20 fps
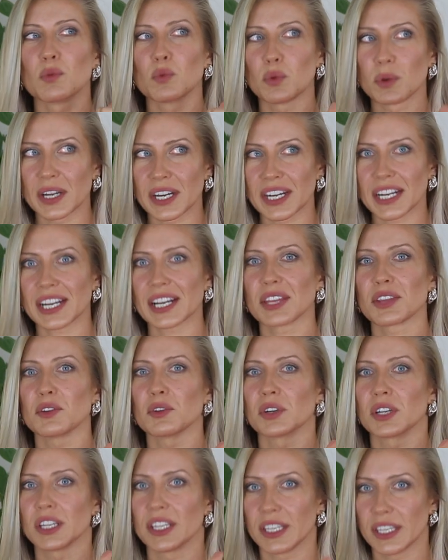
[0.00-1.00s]
wear
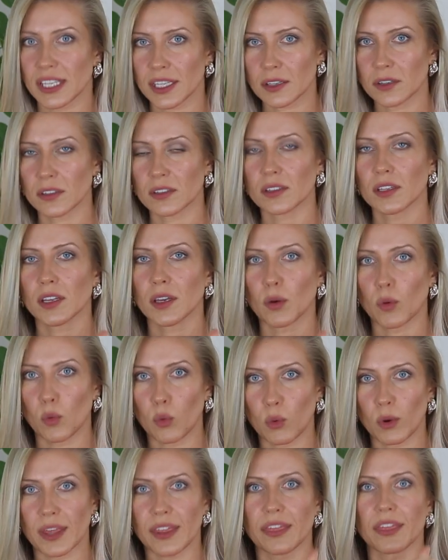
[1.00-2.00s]
your neon
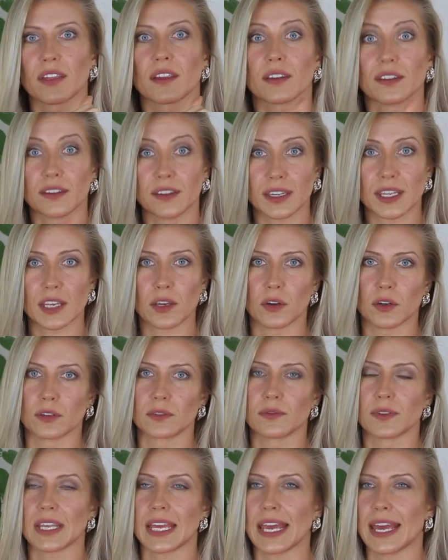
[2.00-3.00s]
with
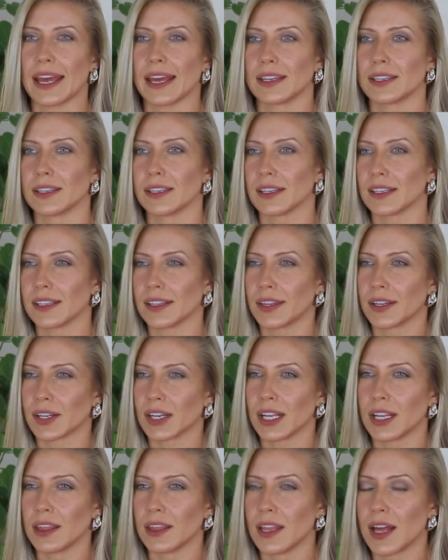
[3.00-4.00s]
neon, and there
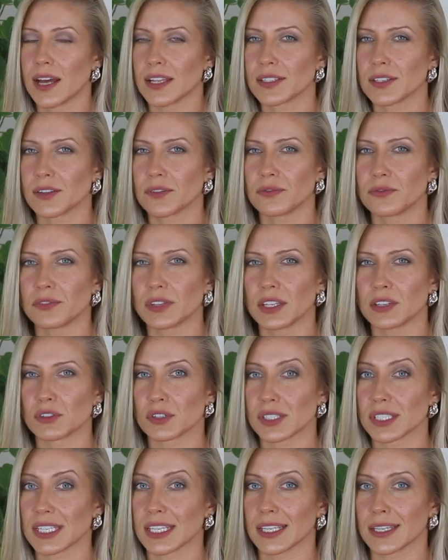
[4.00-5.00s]
are lots of
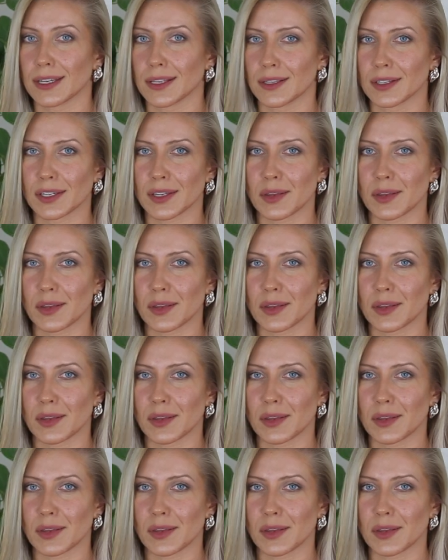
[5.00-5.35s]
interesting color